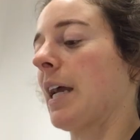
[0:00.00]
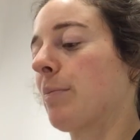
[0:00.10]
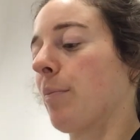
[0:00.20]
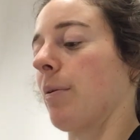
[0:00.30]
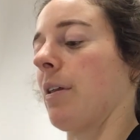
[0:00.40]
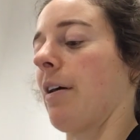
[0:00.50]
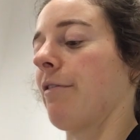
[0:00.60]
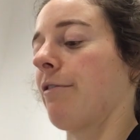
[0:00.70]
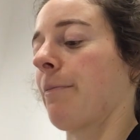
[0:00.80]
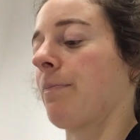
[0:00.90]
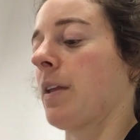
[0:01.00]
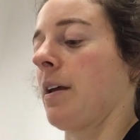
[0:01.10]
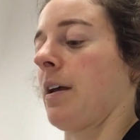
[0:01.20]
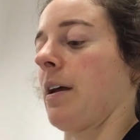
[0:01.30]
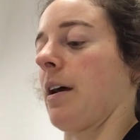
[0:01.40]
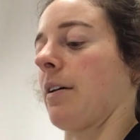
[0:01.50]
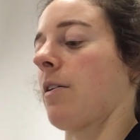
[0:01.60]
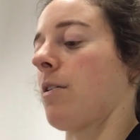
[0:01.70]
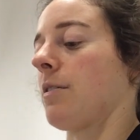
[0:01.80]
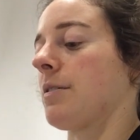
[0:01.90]
capable of
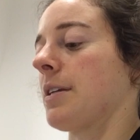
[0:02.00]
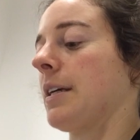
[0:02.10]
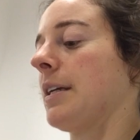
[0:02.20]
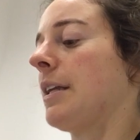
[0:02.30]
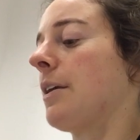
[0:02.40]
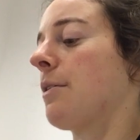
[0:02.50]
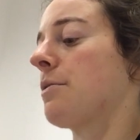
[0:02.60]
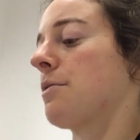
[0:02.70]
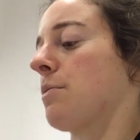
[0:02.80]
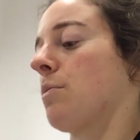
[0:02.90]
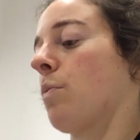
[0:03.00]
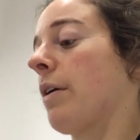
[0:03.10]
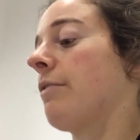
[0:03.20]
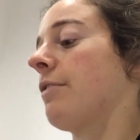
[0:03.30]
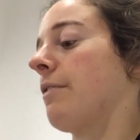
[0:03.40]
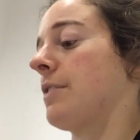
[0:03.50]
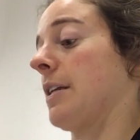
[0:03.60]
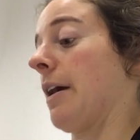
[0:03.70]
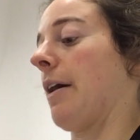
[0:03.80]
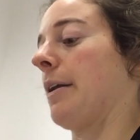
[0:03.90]
called INEOS
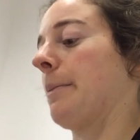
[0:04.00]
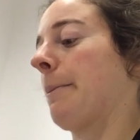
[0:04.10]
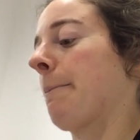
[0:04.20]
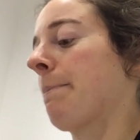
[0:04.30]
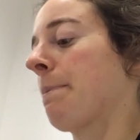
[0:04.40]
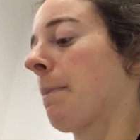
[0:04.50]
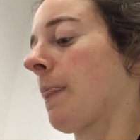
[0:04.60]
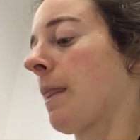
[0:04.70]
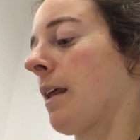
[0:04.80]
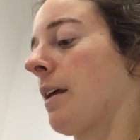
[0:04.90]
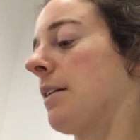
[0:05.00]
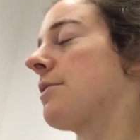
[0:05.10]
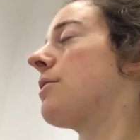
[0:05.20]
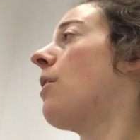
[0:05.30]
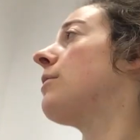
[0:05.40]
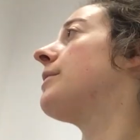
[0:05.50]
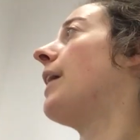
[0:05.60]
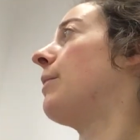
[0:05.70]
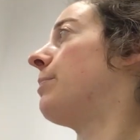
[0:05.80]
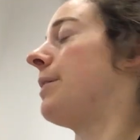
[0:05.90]
159. It's called
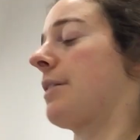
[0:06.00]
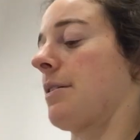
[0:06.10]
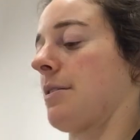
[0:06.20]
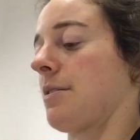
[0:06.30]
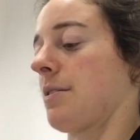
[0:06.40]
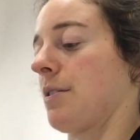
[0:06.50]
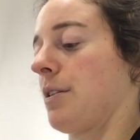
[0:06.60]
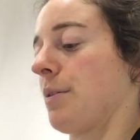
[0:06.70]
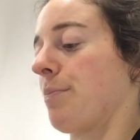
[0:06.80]
that because the